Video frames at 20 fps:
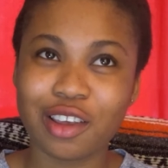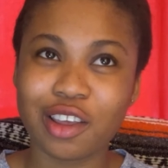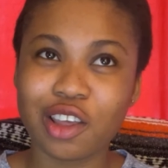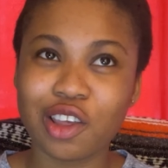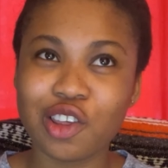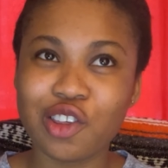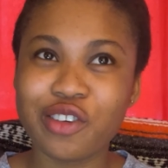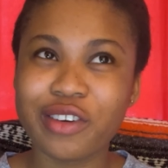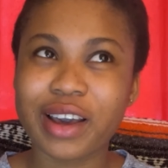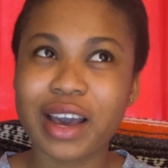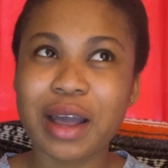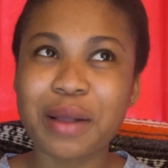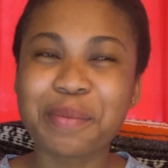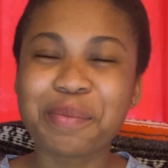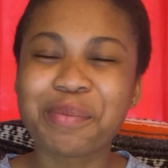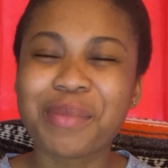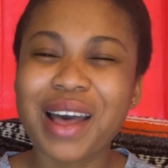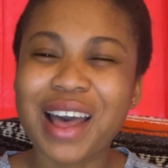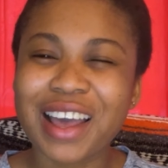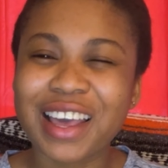you can't
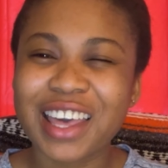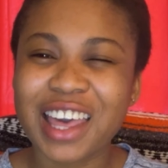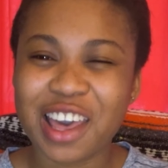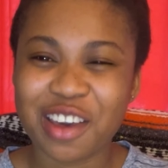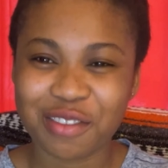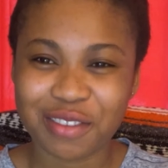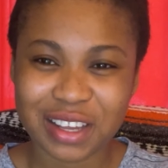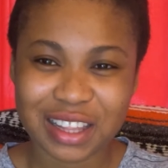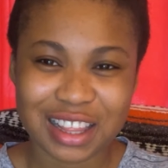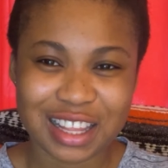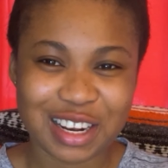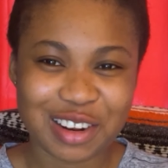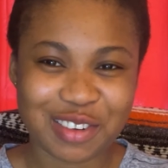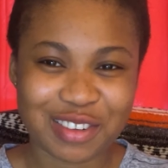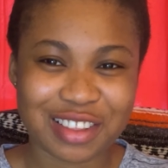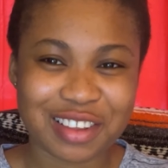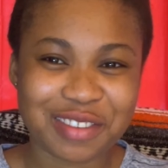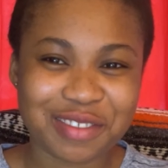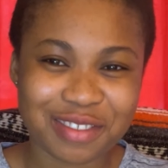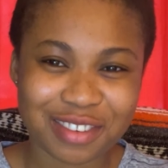pack everything on
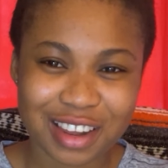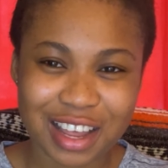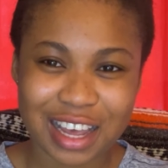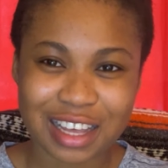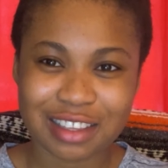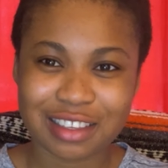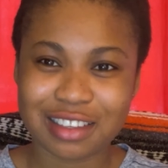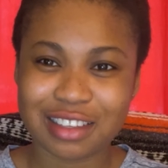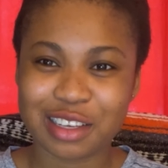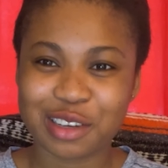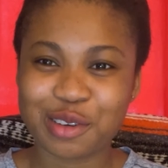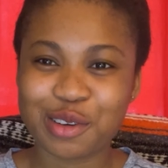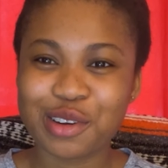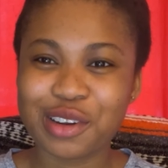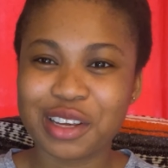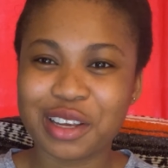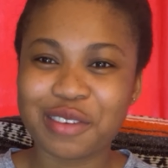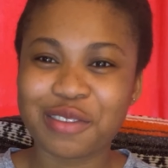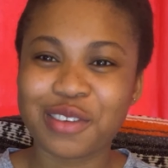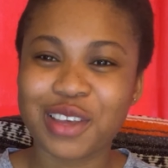the flight. They're going to
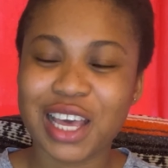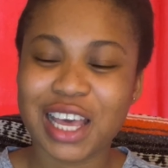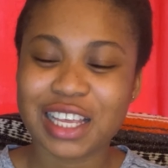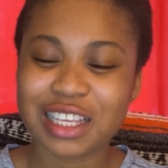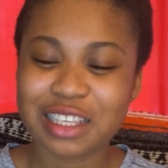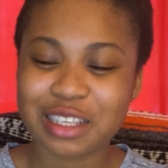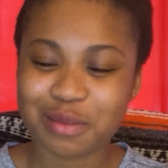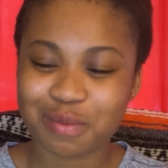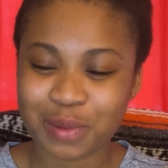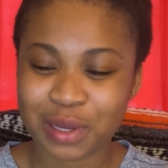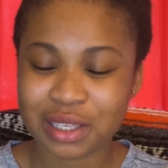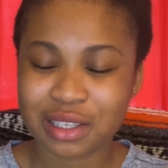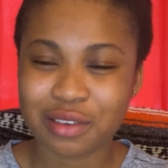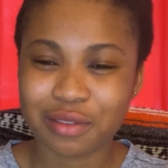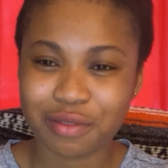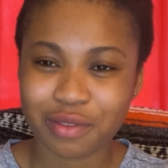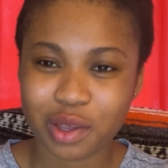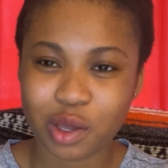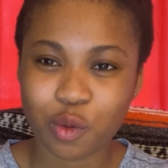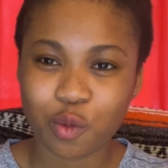give you a
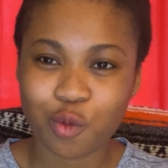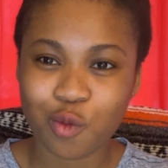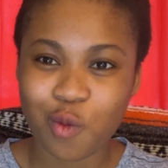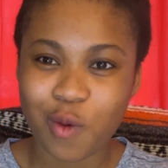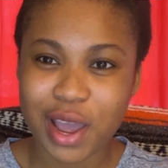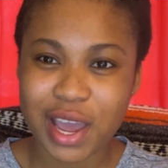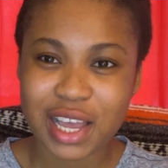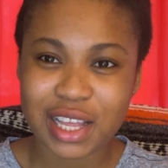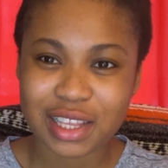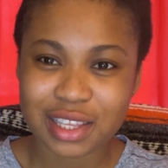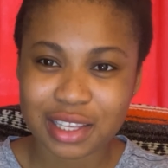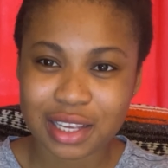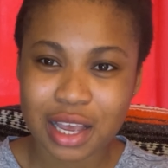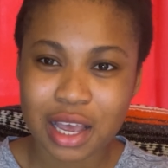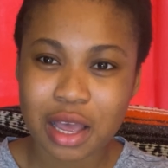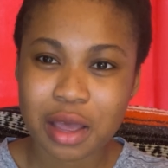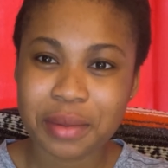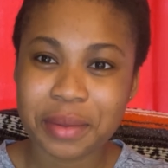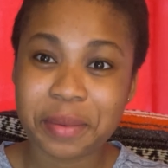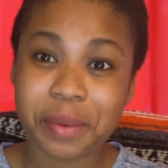specific weight
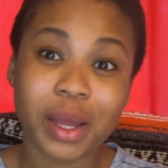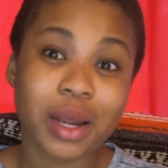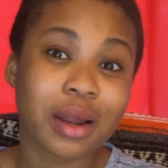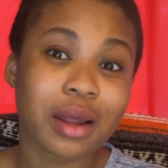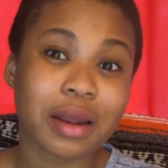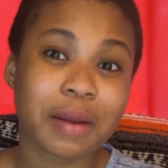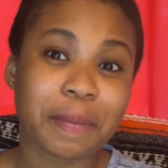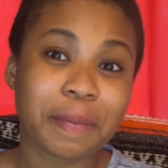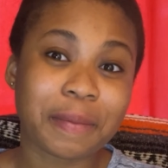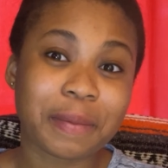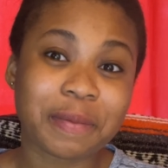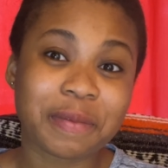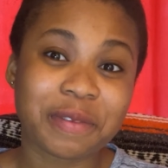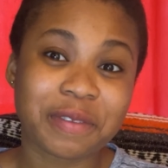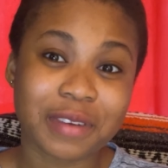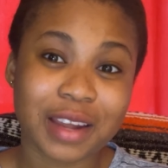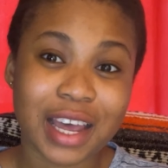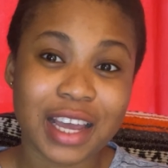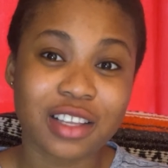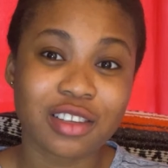depending on the
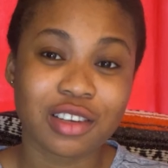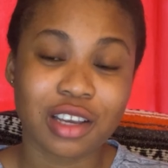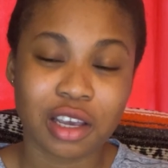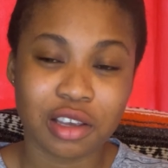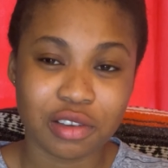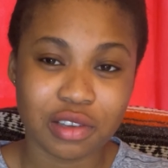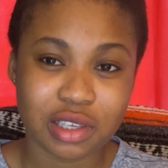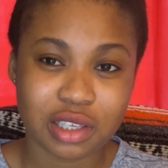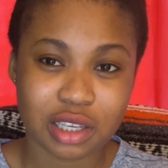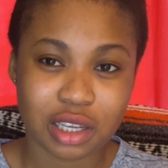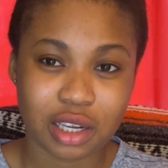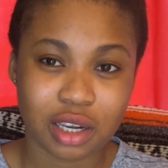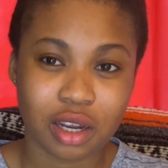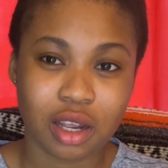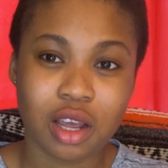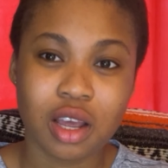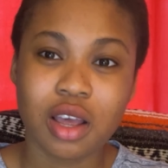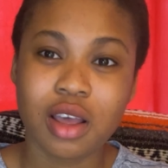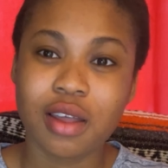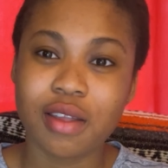flight you're using
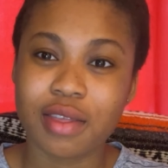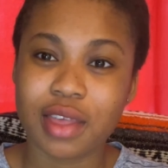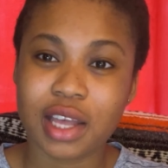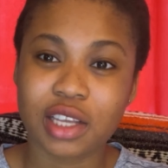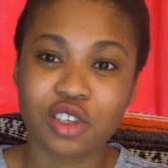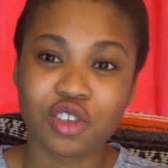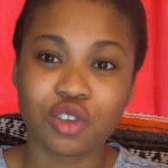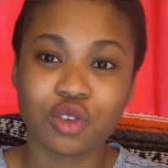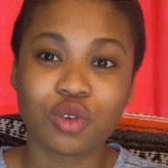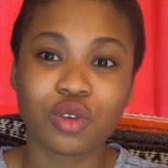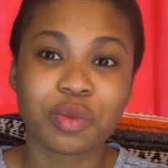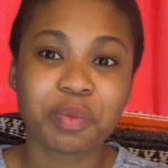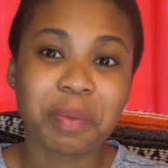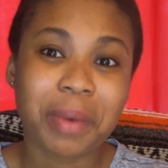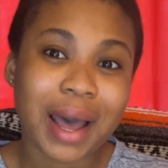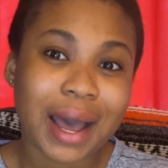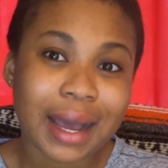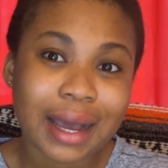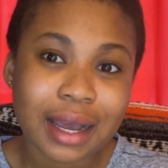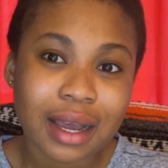that you could
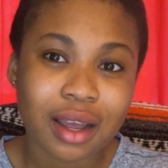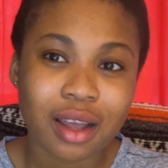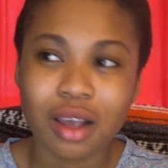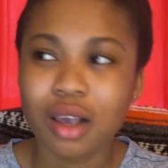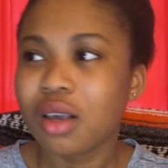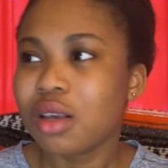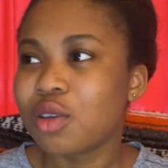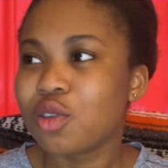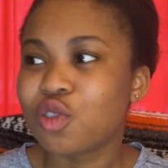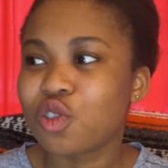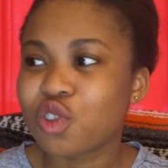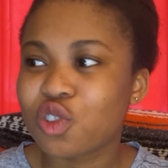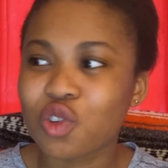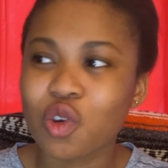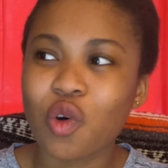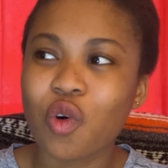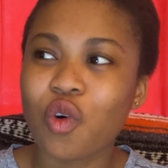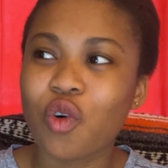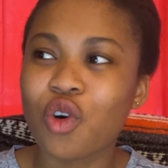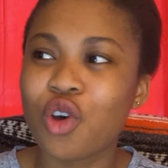pack.
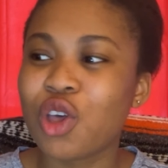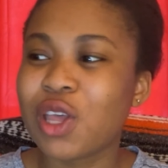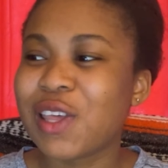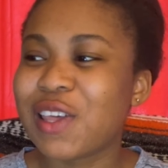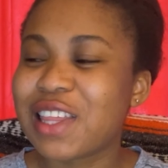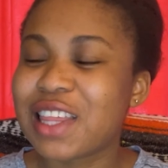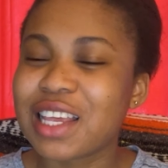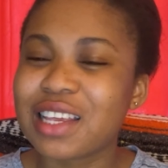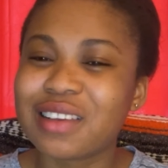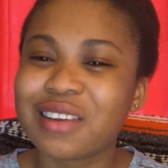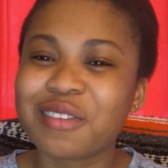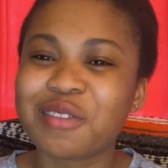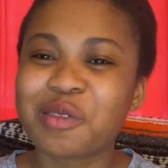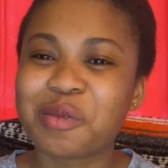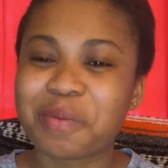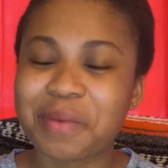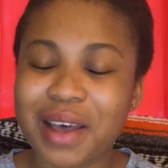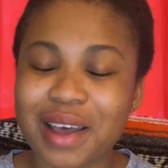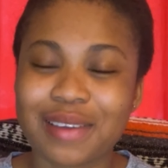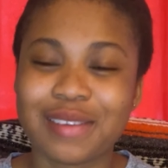So you just have to
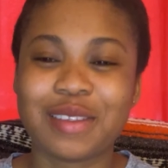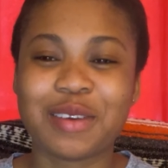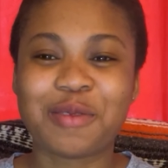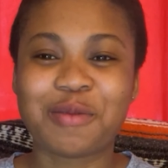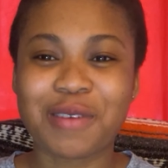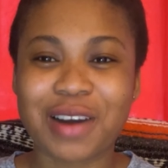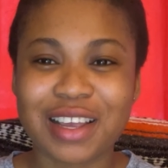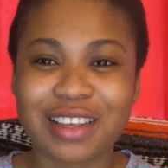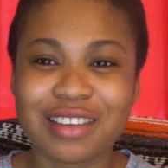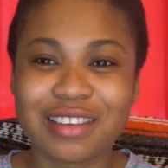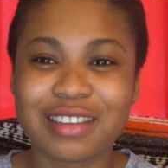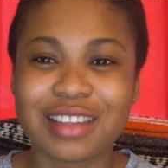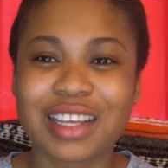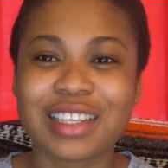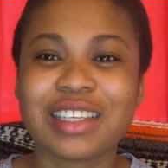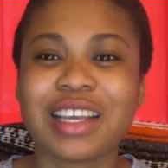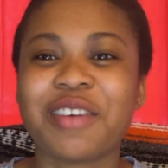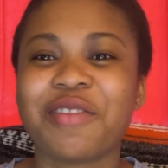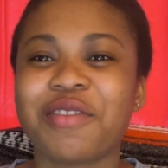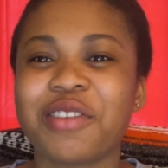pack the ones
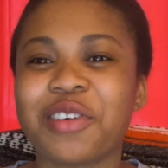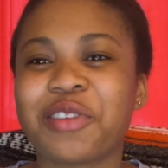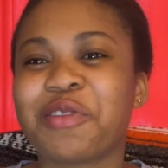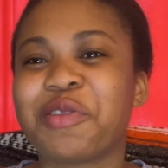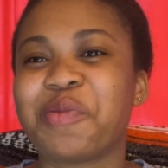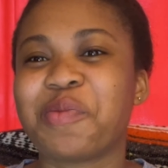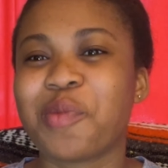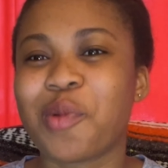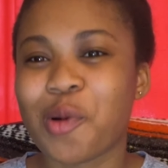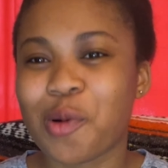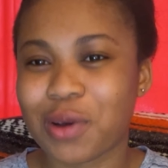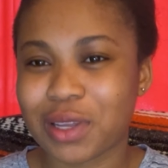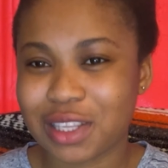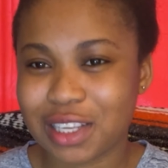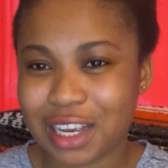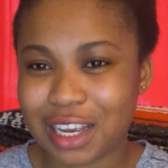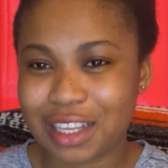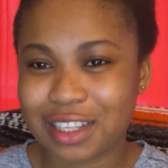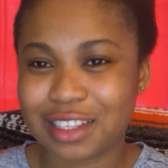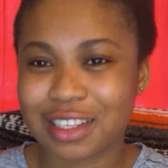that are very
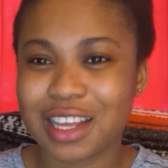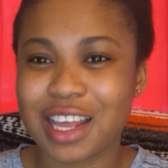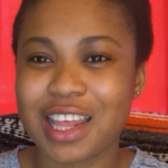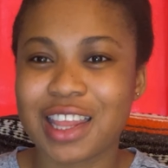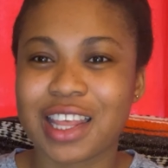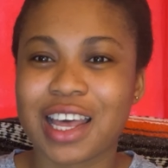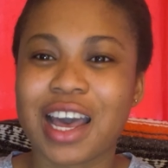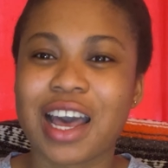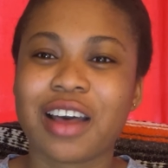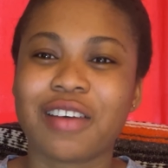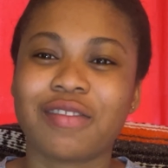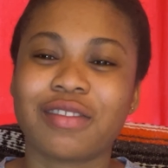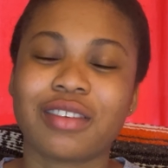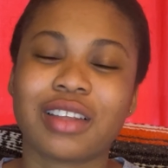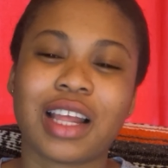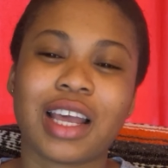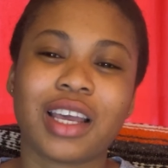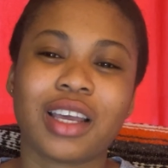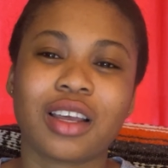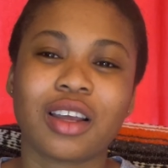important and that have
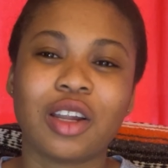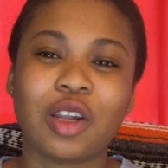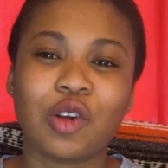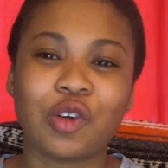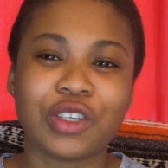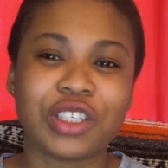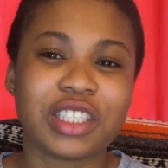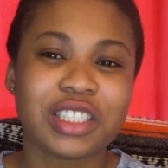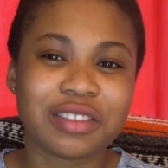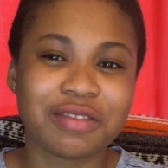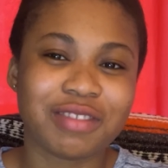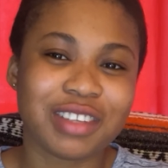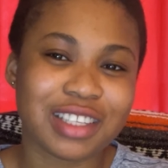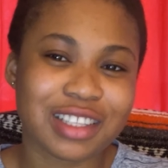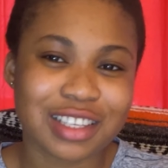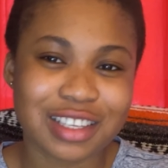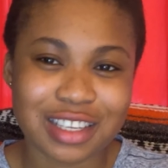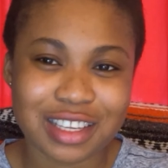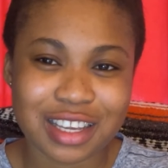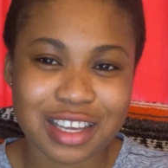like
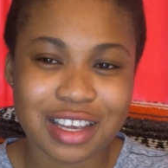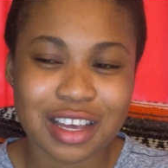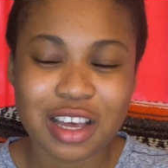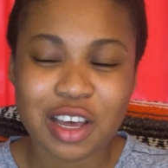longevity